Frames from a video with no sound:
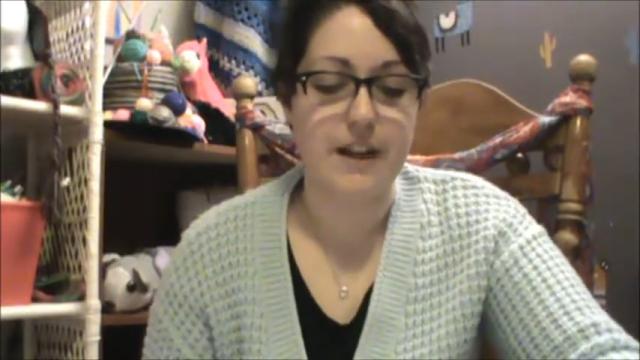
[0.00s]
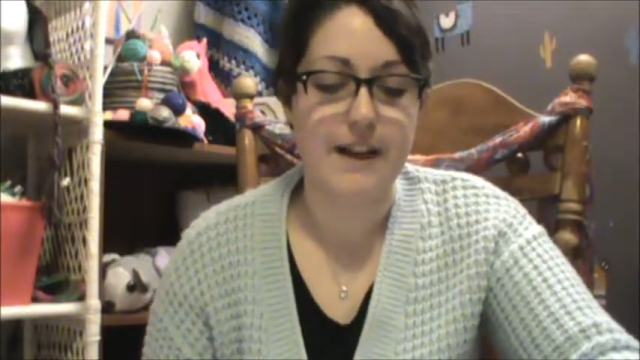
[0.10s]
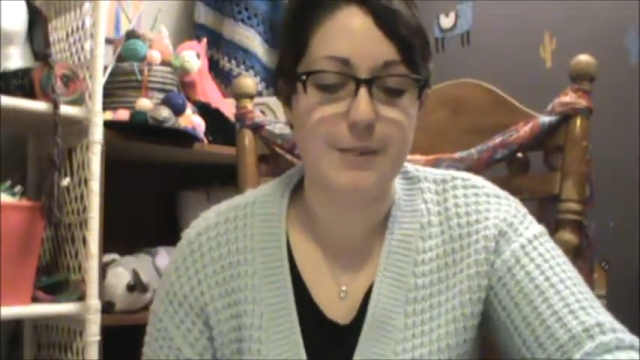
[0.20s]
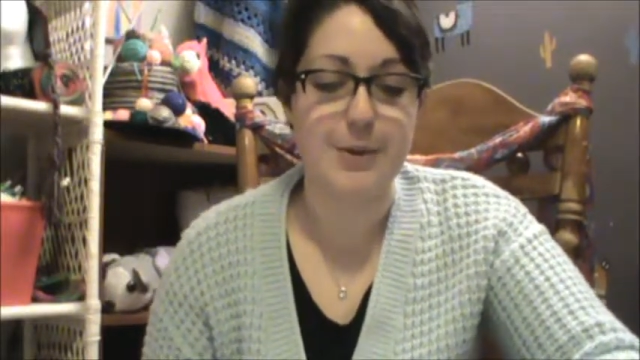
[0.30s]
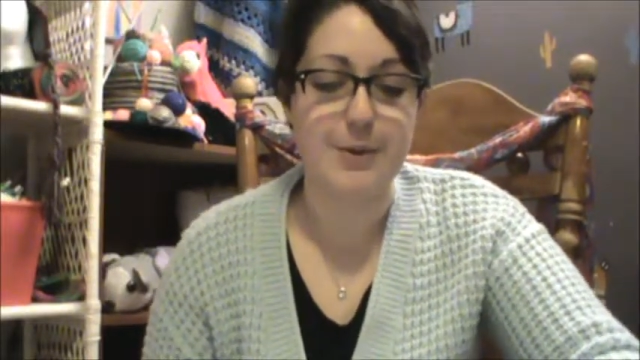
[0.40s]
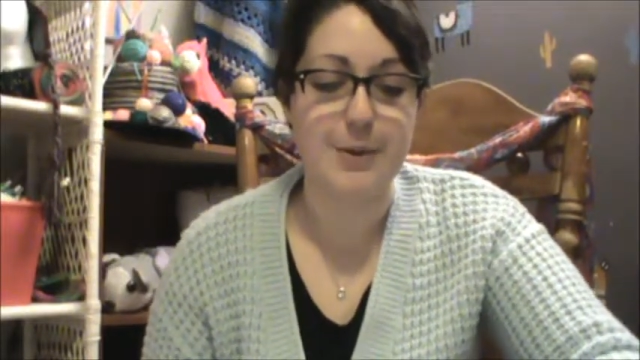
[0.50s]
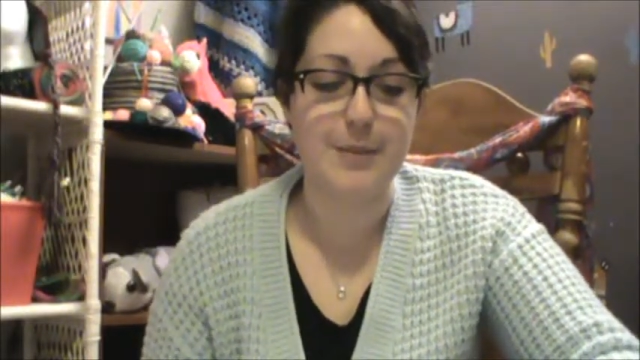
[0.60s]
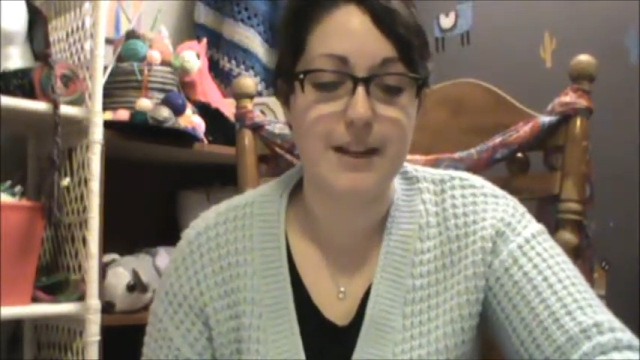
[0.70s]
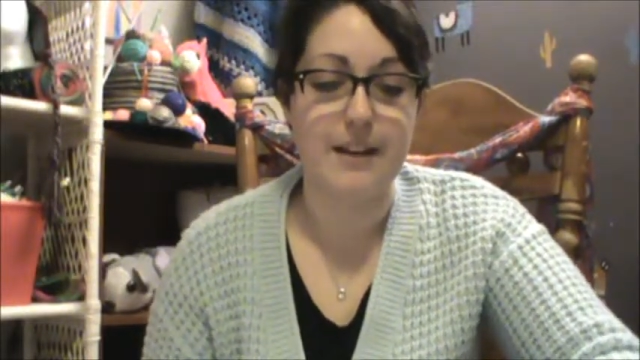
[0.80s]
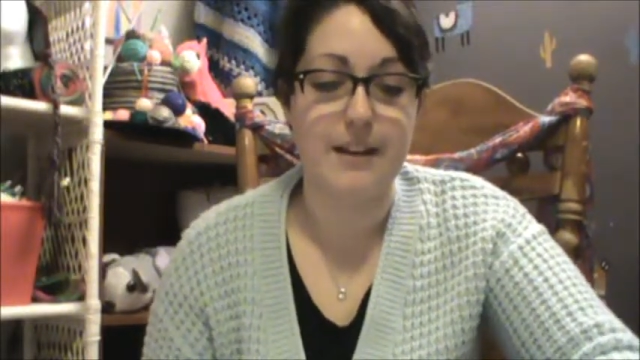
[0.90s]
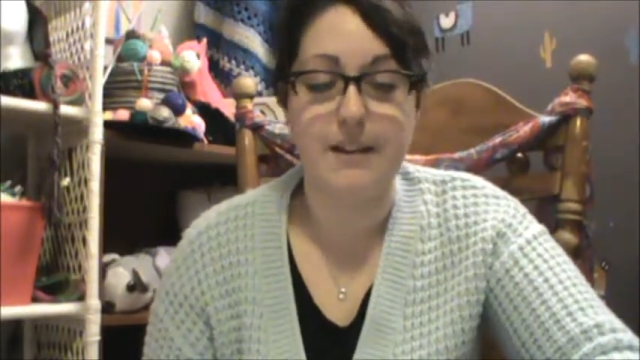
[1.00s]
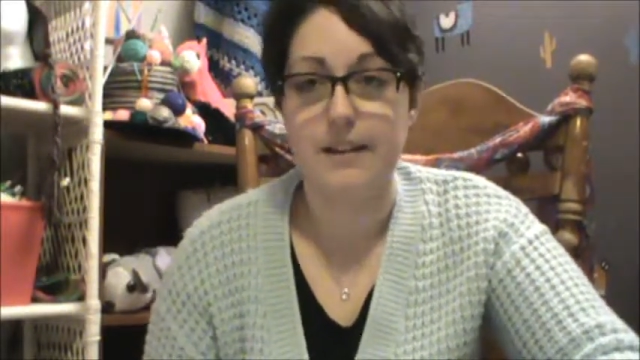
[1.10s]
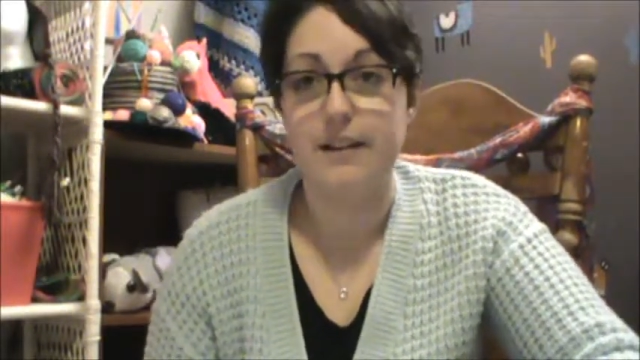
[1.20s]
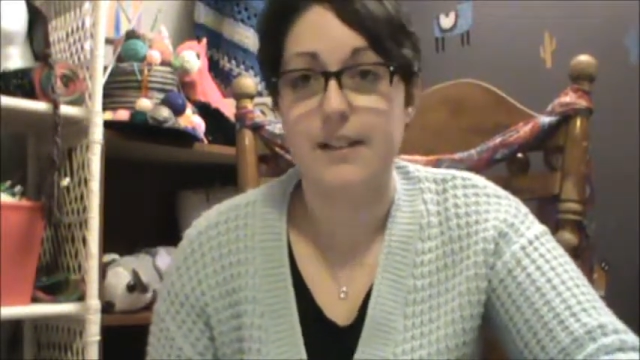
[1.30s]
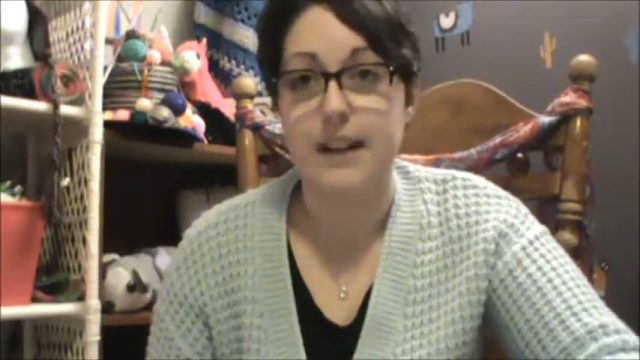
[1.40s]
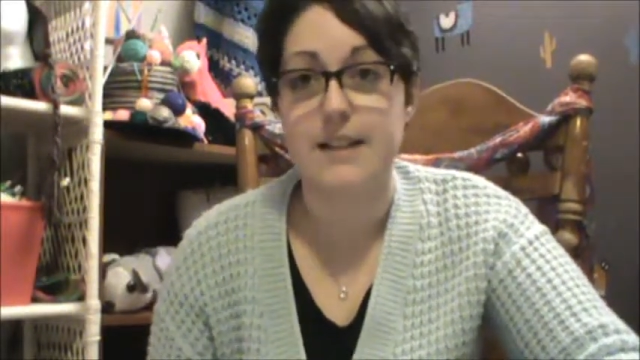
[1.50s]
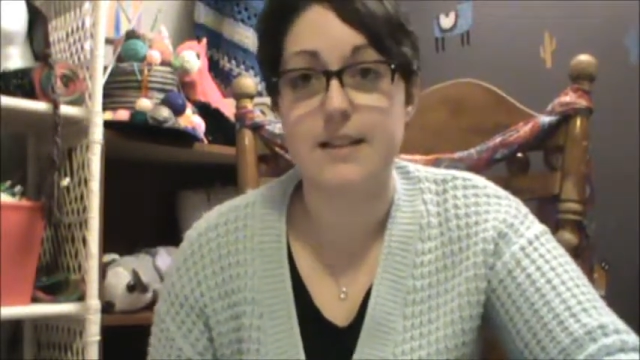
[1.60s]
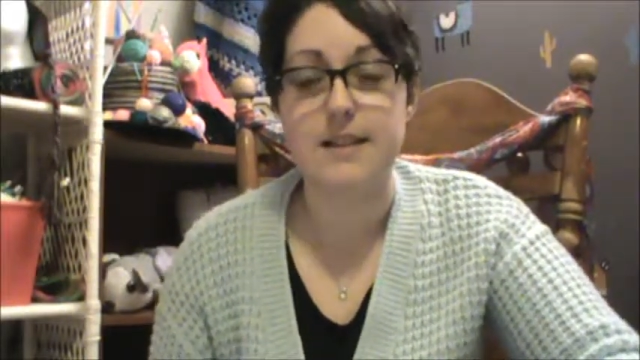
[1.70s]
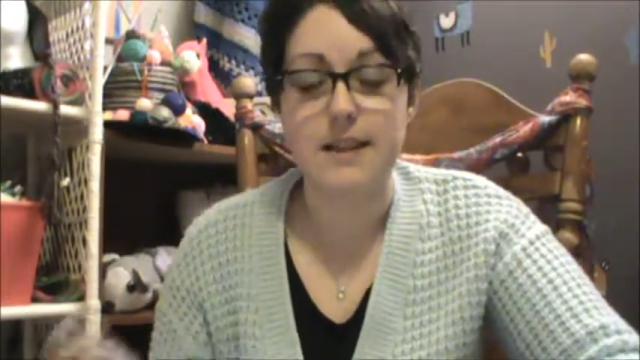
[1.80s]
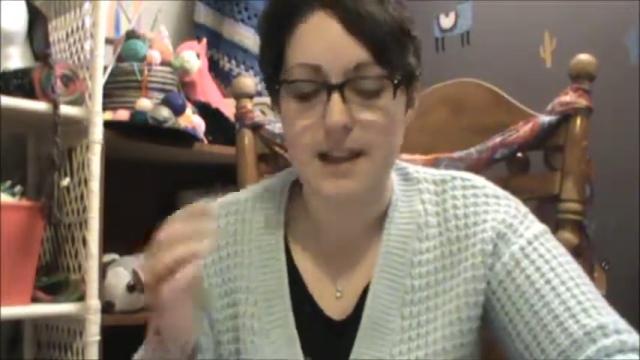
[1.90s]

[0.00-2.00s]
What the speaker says: amigurumi and advanced.